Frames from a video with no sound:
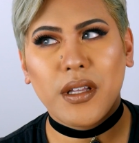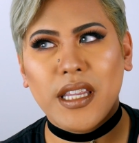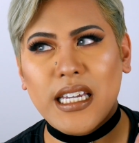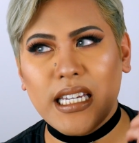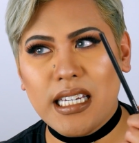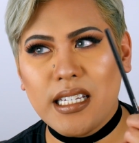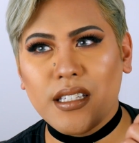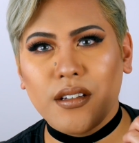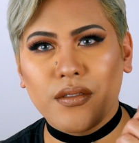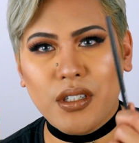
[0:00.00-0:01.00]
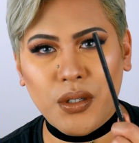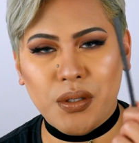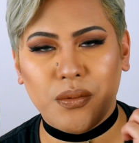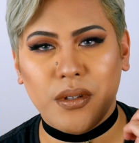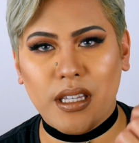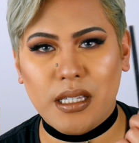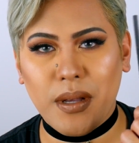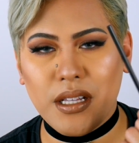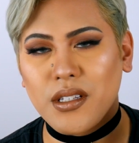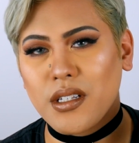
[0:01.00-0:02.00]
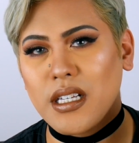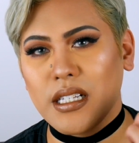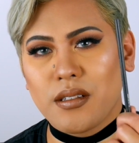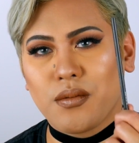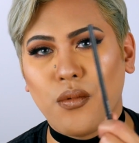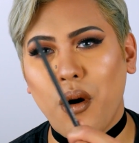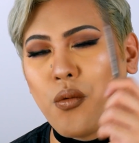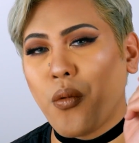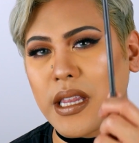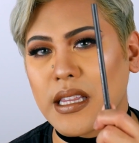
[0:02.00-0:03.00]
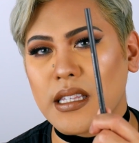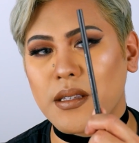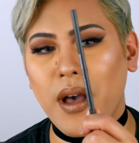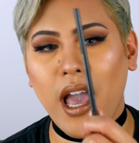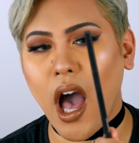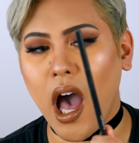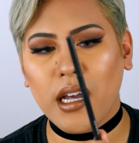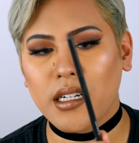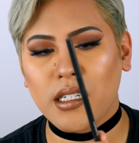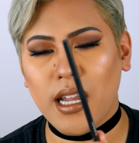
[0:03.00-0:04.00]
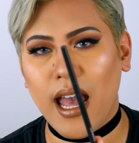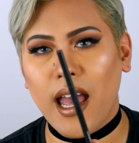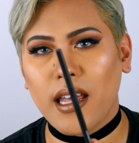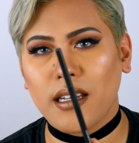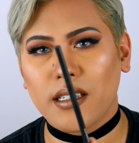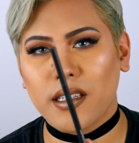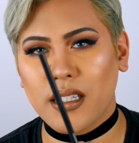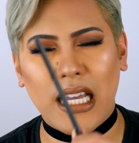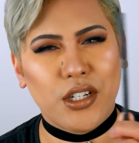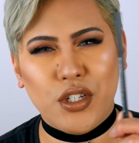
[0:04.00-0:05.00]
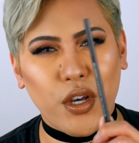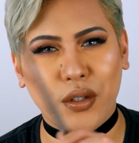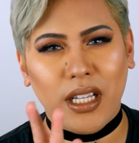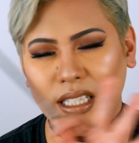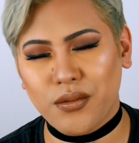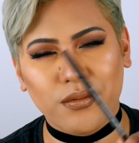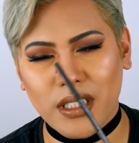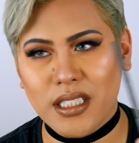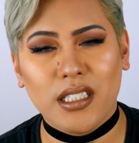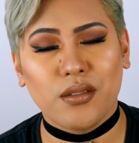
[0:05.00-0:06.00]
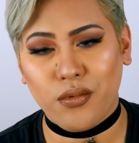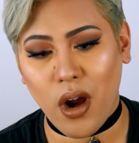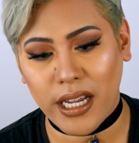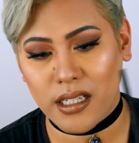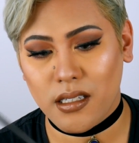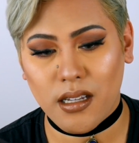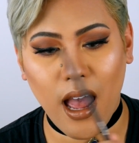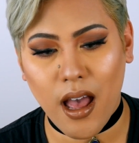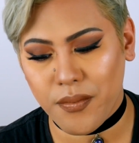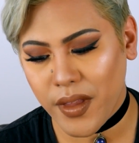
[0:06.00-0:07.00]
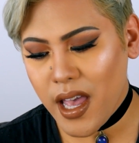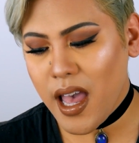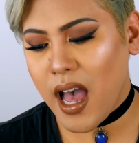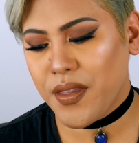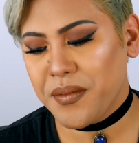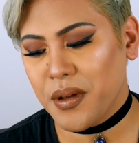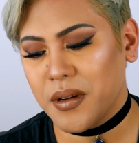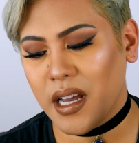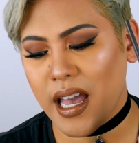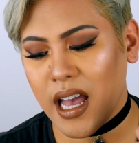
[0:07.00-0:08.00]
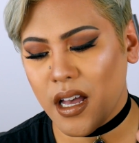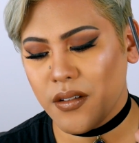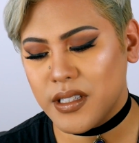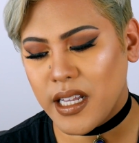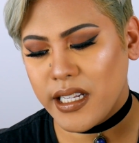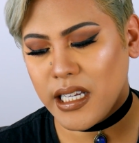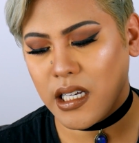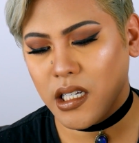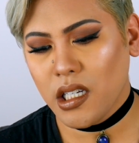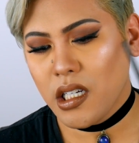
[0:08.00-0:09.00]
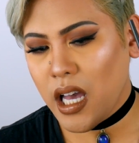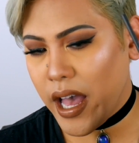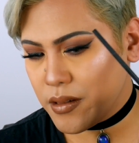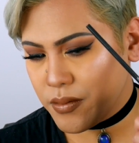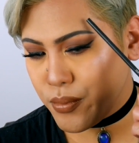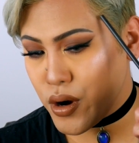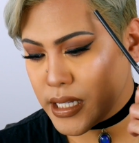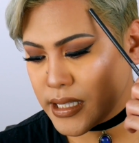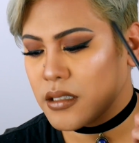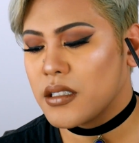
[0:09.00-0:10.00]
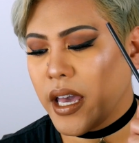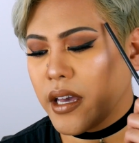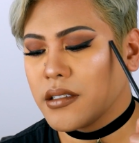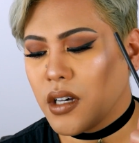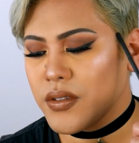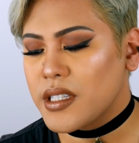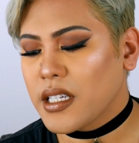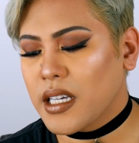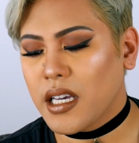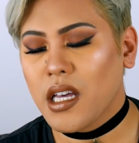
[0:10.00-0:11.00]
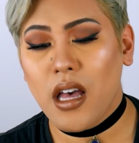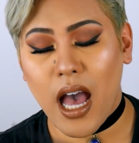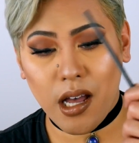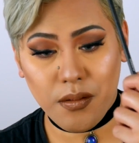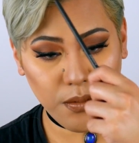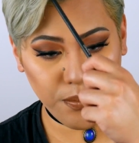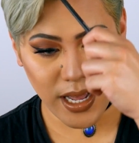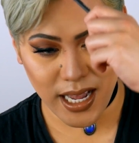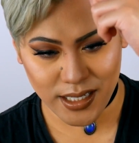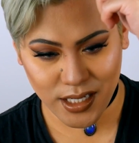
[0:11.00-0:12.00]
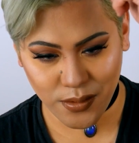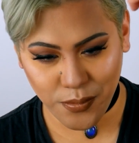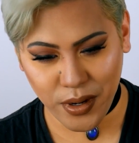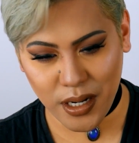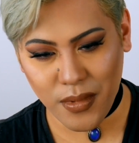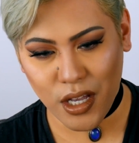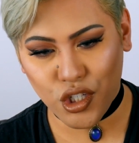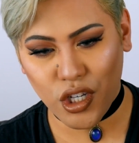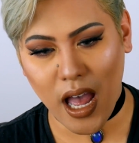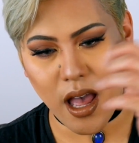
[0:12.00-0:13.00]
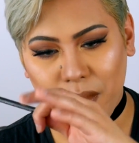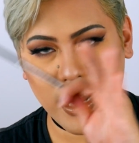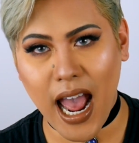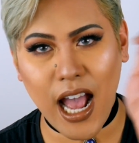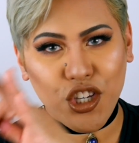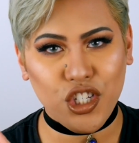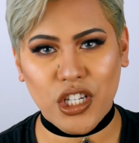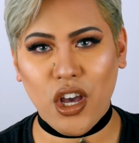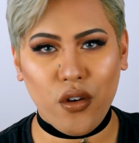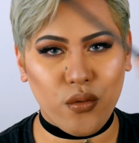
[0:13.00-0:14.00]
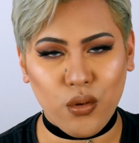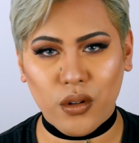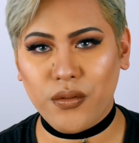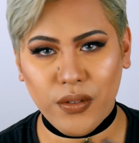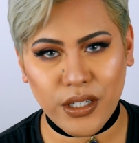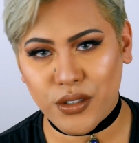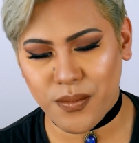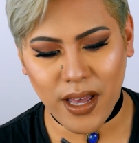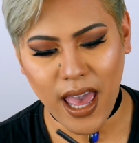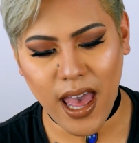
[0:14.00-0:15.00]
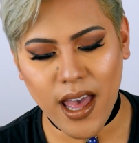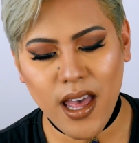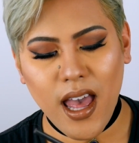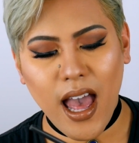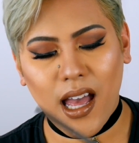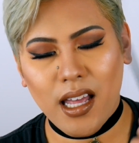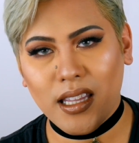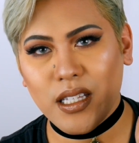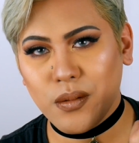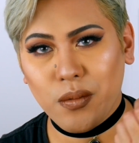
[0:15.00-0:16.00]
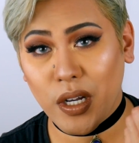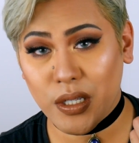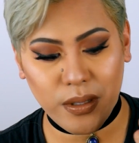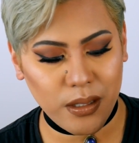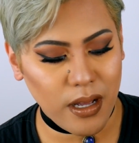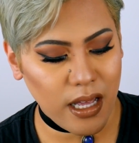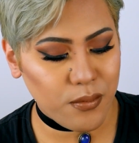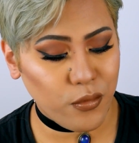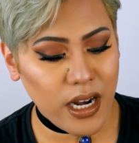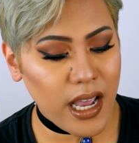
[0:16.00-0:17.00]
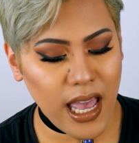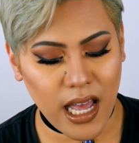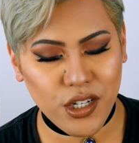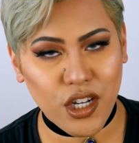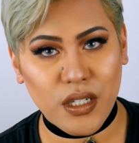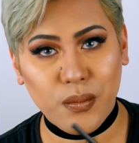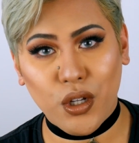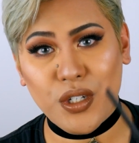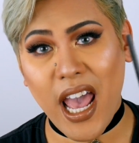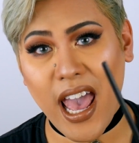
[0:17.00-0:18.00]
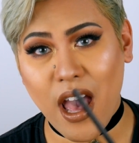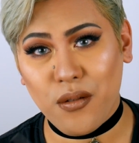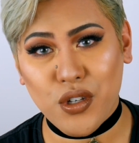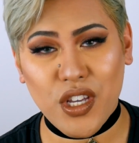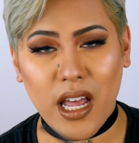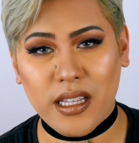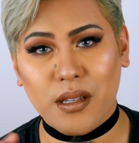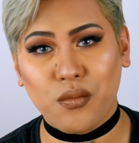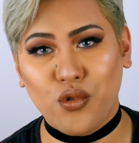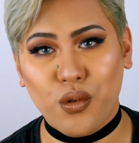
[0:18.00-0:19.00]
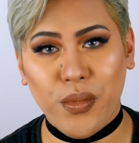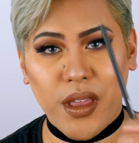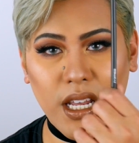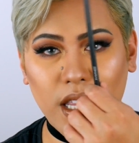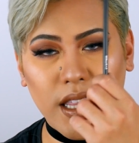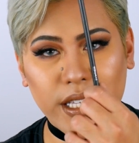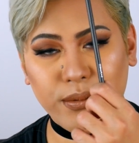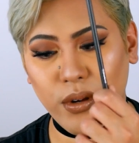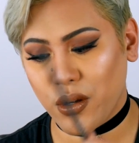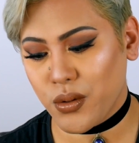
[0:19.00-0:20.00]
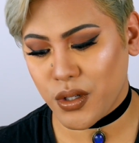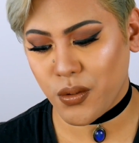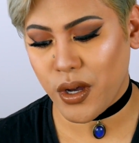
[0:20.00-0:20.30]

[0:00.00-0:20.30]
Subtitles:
But the ease of use with this pencil is what wins my heart, and the undertone, like it's just right. At the moment I have slightly brassy hair, obviously here, but pretty much an ashy overall feel to my hair, and this one works really well. And when I had dirty blonde hair which had some warmth in it, this one also